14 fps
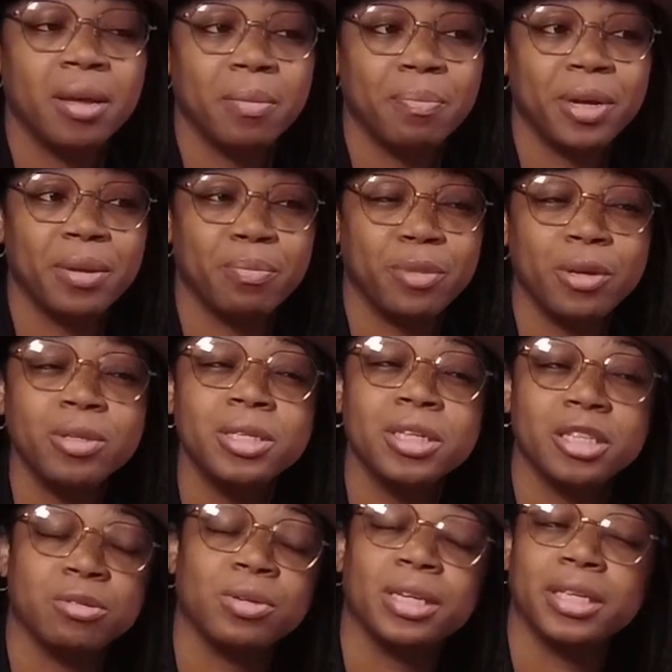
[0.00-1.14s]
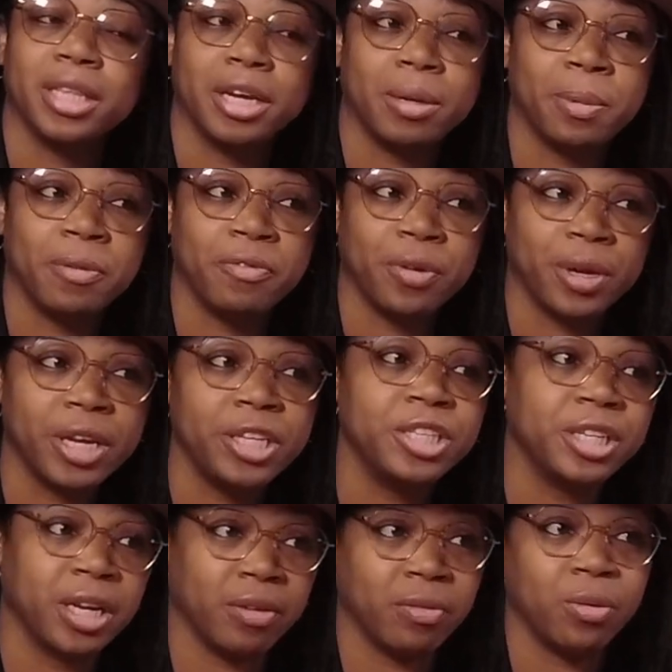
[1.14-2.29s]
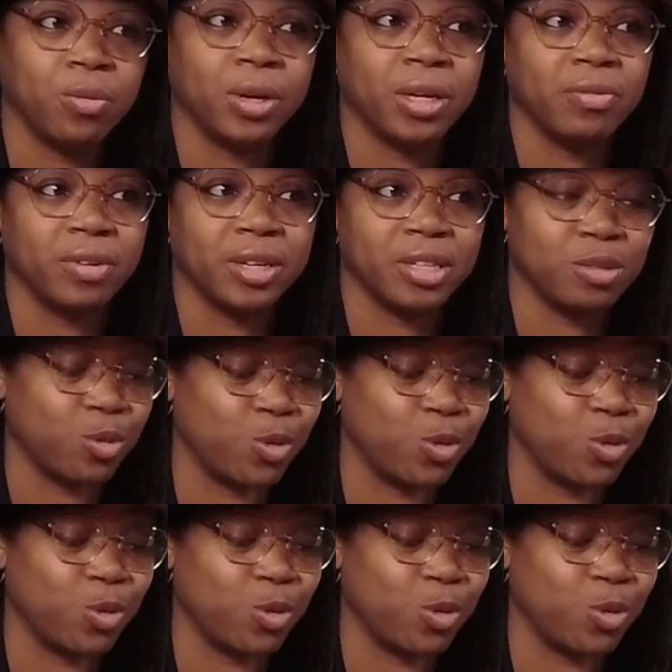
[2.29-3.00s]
But music is really therapy for each and every one of us.